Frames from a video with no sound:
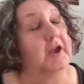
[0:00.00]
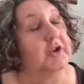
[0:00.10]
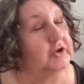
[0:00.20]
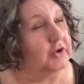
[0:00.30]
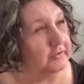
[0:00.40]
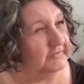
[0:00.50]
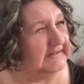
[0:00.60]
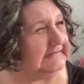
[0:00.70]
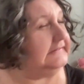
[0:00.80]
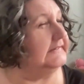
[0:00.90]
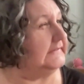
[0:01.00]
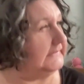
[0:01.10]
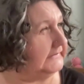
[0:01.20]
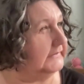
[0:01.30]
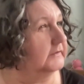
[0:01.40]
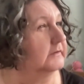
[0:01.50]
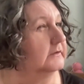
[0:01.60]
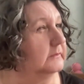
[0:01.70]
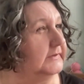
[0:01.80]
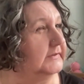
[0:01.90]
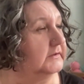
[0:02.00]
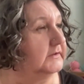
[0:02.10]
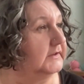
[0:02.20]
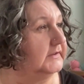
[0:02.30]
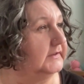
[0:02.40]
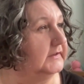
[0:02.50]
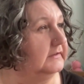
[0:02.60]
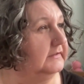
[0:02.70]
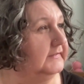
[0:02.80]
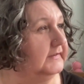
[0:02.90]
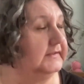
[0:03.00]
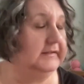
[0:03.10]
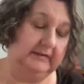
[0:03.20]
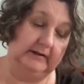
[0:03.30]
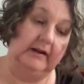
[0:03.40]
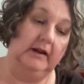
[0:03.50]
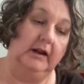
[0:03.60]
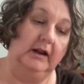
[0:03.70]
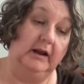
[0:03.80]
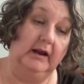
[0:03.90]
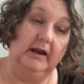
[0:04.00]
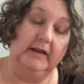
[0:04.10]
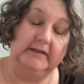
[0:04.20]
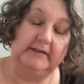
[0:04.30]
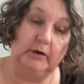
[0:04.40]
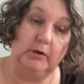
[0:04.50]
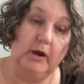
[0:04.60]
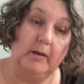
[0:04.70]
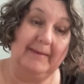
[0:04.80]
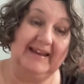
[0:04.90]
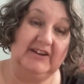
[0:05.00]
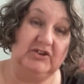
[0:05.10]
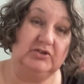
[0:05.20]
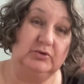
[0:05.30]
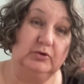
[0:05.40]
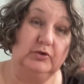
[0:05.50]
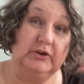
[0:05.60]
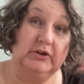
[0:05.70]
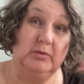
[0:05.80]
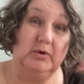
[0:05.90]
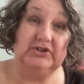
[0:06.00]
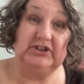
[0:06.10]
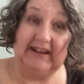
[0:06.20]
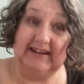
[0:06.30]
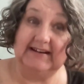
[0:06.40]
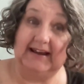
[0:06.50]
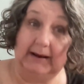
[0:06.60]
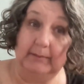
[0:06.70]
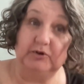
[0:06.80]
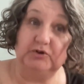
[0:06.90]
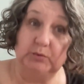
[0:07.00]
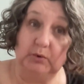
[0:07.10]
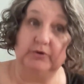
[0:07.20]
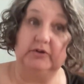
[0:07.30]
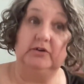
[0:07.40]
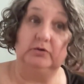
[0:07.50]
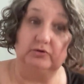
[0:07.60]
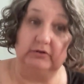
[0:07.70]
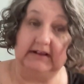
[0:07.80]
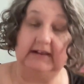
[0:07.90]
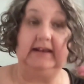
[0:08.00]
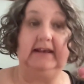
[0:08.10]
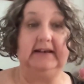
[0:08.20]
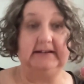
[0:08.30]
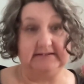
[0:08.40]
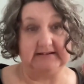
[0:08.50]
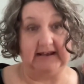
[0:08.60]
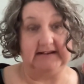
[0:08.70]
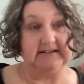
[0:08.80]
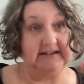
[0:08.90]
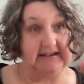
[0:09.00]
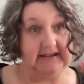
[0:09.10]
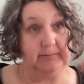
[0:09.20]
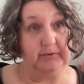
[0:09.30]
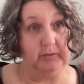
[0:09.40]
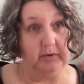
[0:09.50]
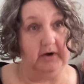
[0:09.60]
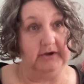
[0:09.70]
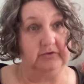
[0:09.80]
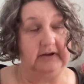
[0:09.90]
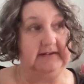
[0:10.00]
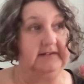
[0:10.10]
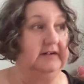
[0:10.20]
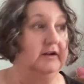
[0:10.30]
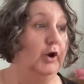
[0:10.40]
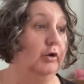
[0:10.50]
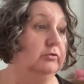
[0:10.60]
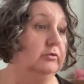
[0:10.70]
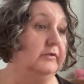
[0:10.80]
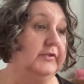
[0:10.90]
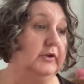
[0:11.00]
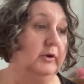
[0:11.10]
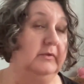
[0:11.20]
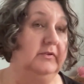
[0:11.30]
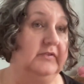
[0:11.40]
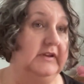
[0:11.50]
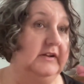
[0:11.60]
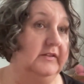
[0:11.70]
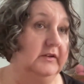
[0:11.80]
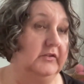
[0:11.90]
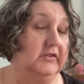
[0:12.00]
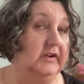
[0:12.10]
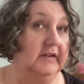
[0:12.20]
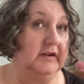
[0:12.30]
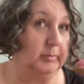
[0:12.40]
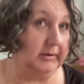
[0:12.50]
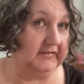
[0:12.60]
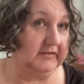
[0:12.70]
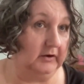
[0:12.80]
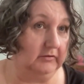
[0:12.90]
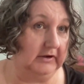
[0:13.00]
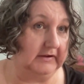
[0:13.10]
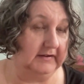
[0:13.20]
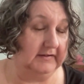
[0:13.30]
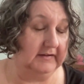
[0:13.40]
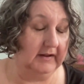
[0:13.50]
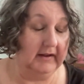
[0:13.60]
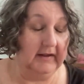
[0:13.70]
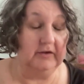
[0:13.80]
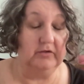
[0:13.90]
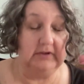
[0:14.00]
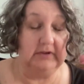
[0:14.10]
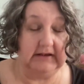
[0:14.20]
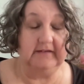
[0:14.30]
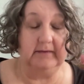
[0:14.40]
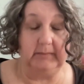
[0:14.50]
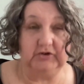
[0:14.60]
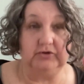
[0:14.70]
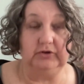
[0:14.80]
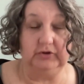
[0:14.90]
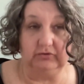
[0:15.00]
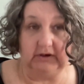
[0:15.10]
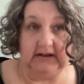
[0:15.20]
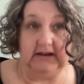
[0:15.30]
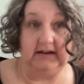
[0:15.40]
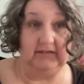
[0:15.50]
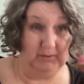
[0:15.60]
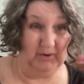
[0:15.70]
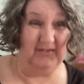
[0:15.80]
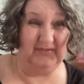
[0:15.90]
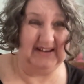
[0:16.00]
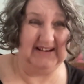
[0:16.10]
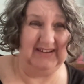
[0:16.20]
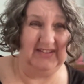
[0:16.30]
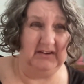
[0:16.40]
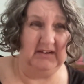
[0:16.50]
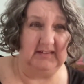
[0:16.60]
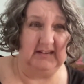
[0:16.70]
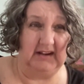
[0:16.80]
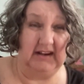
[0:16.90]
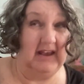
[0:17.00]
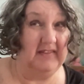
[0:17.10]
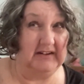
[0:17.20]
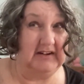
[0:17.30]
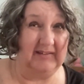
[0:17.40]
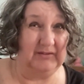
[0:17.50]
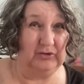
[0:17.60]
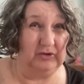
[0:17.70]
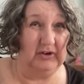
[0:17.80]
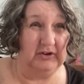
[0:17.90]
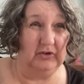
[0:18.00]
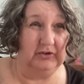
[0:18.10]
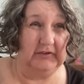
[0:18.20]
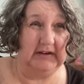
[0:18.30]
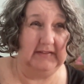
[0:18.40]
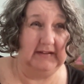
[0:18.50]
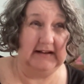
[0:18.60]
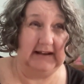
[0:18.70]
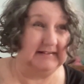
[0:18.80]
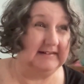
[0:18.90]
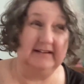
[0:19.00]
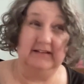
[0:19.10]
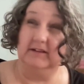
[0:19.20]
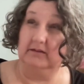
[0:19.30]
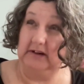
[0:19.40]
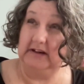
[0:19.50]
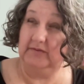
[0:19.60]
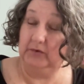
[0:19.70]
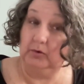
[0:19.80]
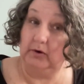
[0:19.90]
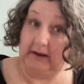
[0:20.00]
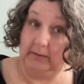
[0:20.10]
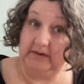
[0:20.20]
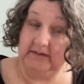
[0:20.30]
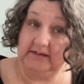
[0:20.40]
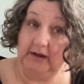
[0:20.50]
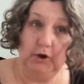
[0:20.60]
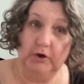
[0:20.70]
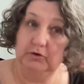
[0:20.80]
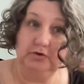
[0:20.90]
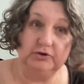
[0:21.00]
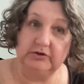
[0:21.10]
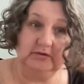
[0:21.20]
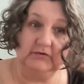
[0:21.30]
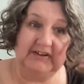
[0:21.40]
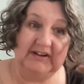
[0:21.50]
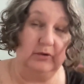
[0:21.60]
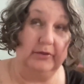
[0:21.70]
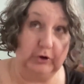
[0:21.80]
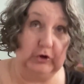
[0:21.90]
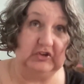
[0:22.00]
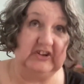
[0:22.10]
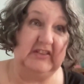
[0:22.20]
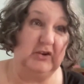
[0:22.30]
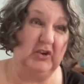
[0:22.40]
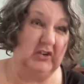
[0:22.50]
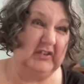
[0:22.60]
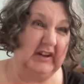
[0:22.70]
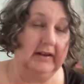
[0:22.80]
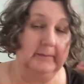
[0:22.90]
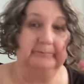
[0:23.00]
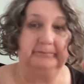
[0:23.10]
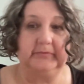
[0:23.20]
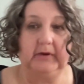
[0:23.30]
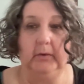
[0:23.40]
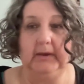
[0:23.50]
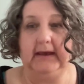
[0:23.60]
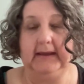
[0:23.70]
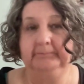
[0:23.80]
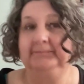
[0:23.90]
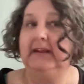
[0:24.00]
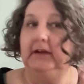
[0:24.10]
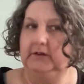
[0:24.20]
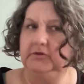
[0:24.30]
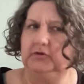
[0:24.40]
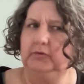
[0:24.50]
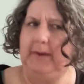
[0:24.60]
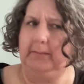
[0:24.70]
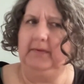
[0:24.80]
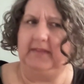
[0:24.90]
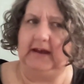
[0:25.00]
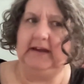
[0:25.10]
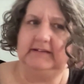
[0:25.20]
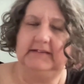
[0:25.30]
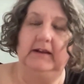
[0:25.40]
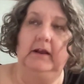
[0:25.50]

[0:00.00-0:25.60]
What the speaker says: Your coffee's not always a good idea, is it? So make sure that you are checking how much water you're drinking a day to keep you hydrated. Rule of thumb, if you're feeling thirsty, then you're past hydrated. You need to make sure you're drinking. If you are feeling thirsty, then you haven't drunk enough in the last 3-4 hours. You shouldn't feel thirsty. Okay? So just remember that.